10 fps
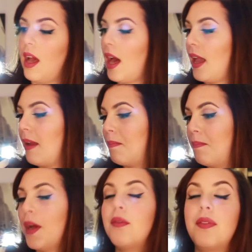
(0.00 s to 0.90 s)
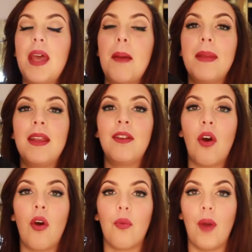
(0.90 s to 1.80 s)
I bought them in
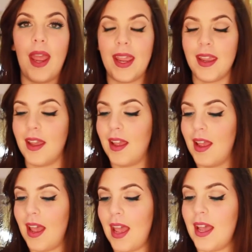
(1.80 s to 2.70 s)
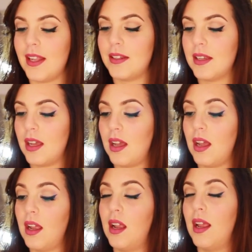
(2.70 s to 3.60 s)
Norway and
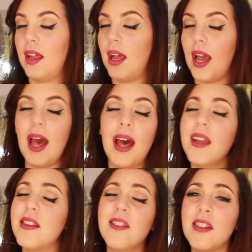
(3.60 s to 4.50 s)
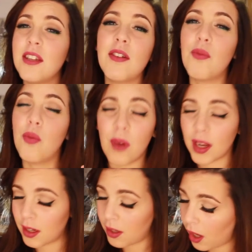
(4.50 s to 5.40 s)
I don't even
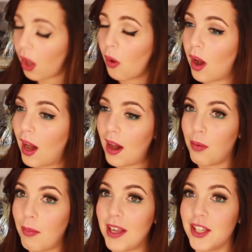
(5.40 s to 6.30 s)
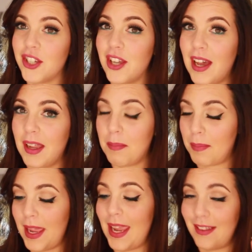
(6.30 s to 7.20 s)
want to know how much I
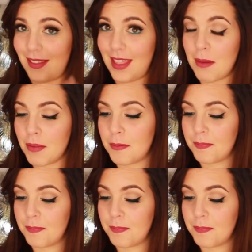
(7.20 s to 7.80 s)
paid them.